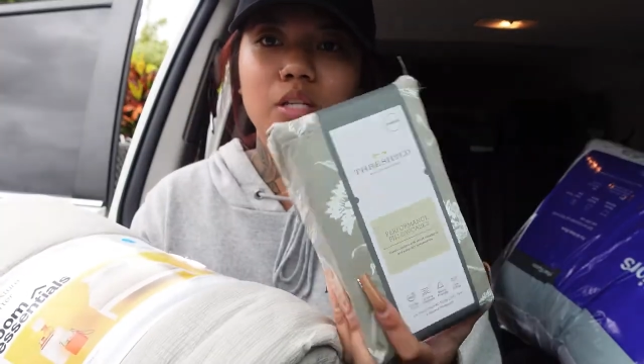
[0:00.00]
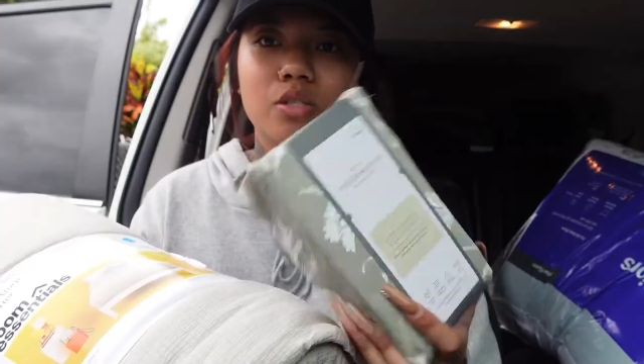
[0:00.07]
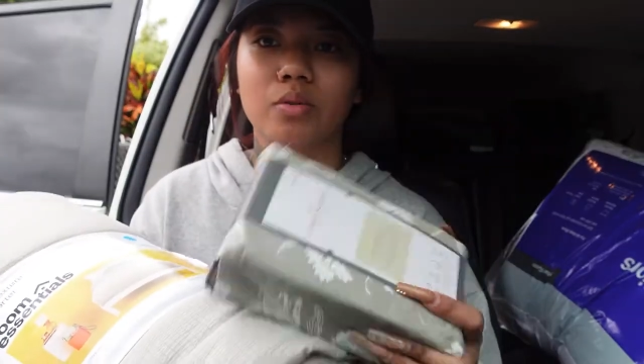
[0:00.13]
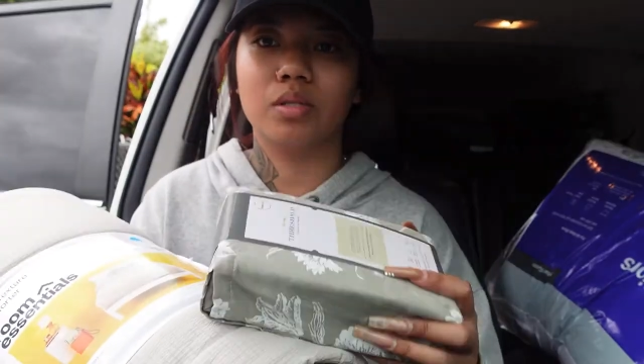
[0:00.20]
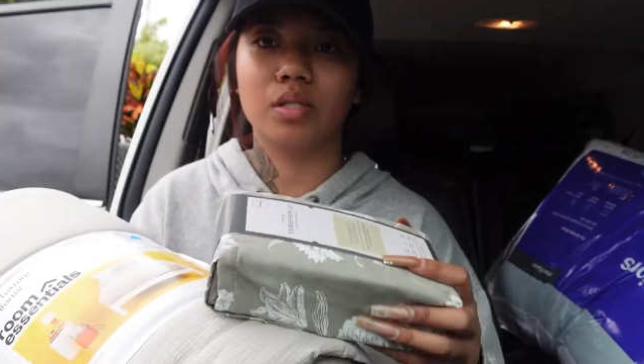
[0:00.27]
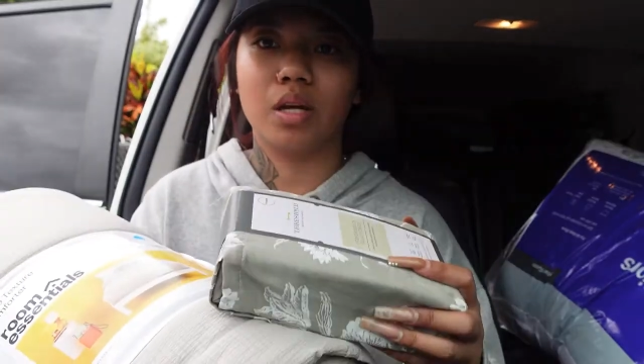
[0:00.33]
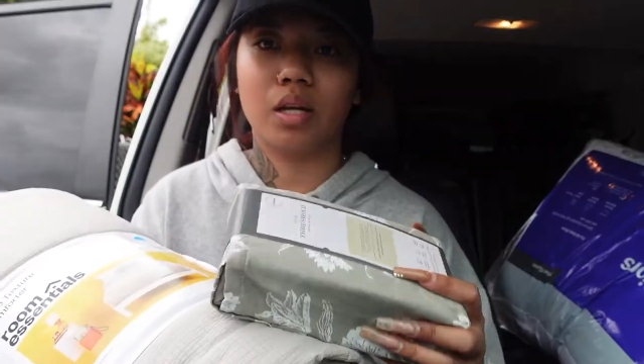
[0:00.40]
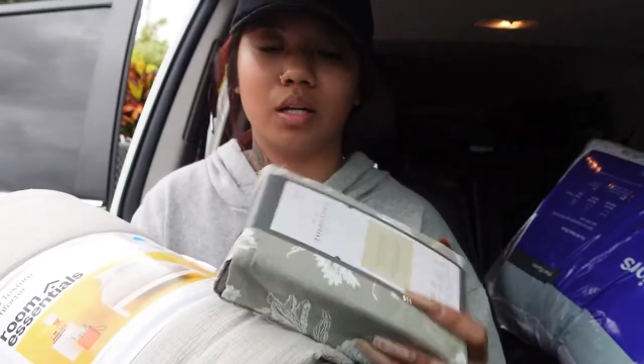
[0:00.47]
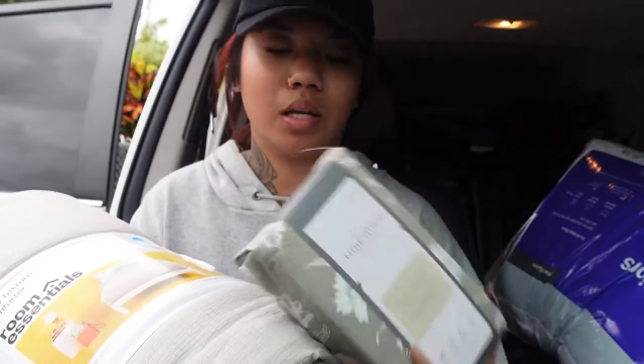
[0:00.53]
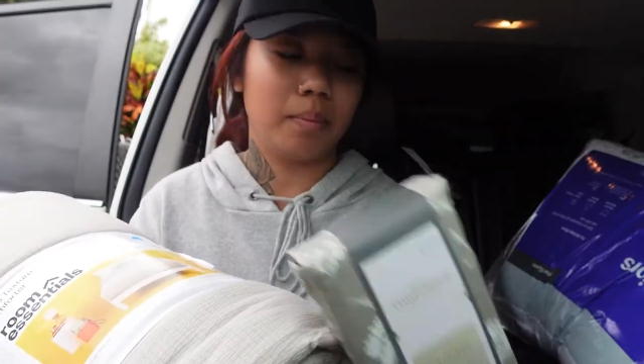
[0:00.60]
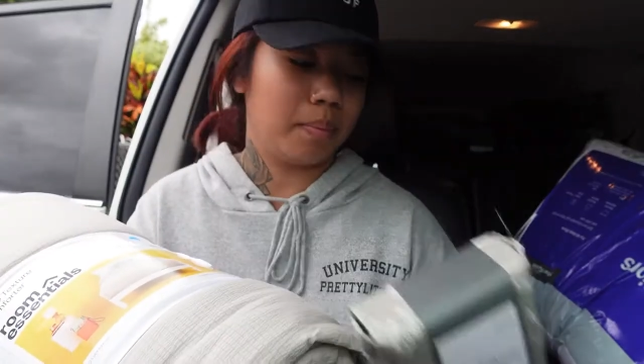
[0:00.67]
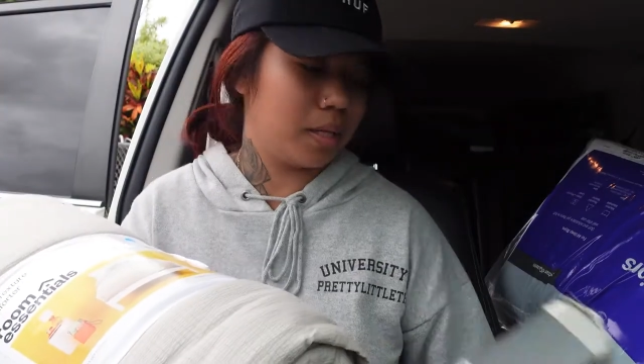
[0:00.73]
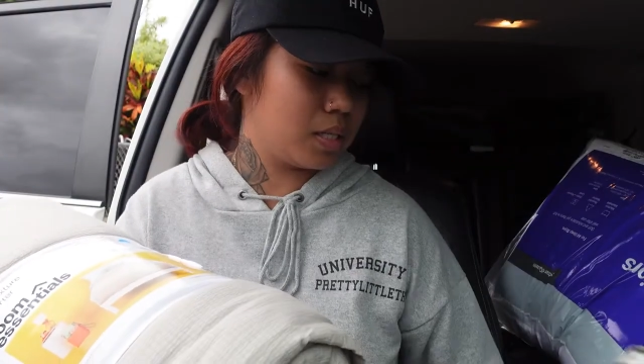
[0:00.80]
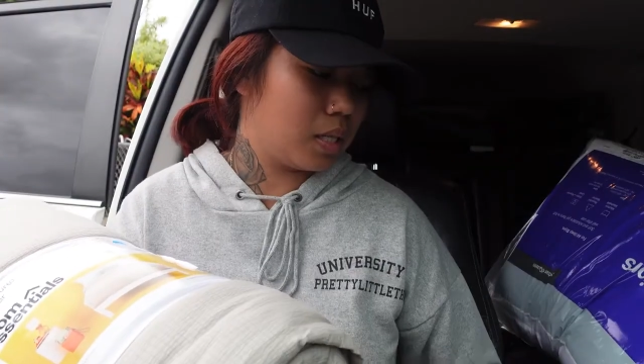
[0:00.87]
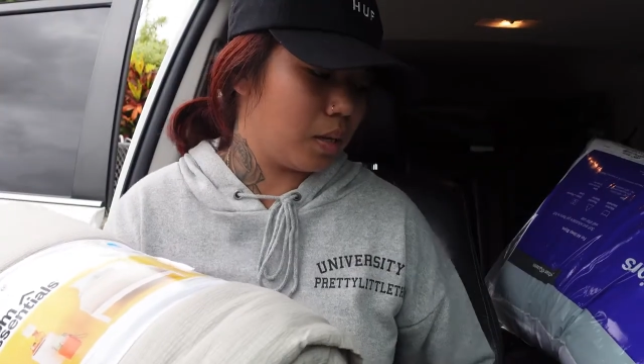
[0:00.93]
So it's kind of
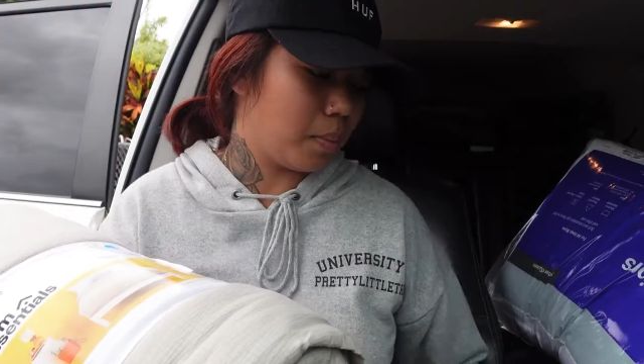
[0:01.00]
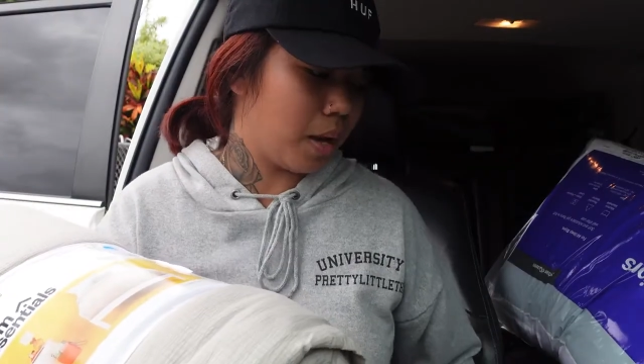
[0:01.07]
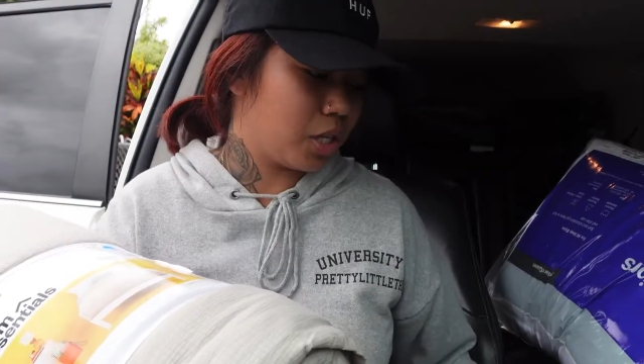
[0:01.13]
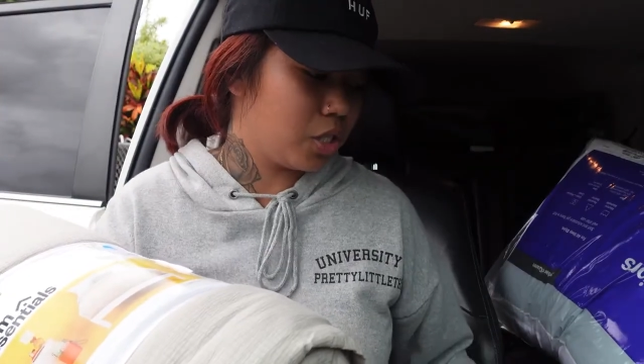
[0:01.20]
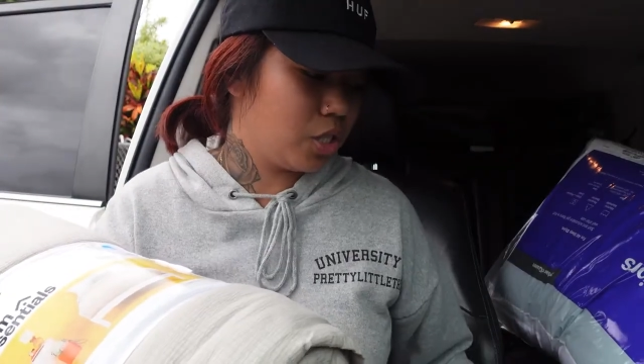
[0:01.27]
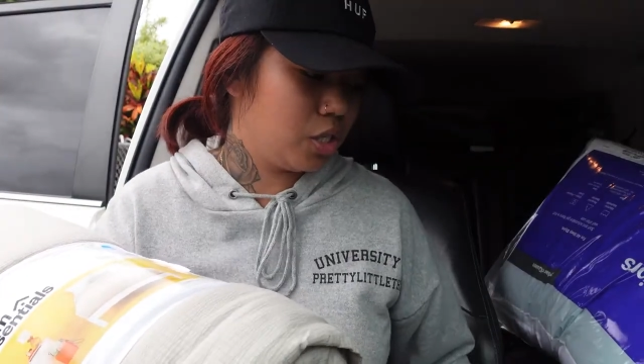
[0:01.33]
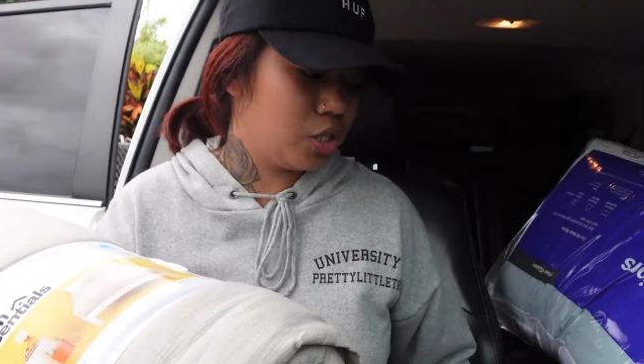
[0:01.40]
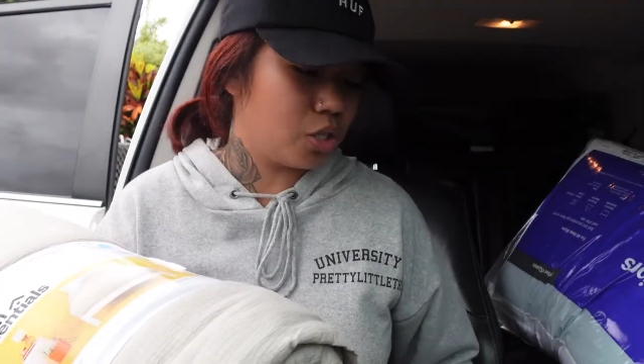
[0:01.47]
like mixing and matching.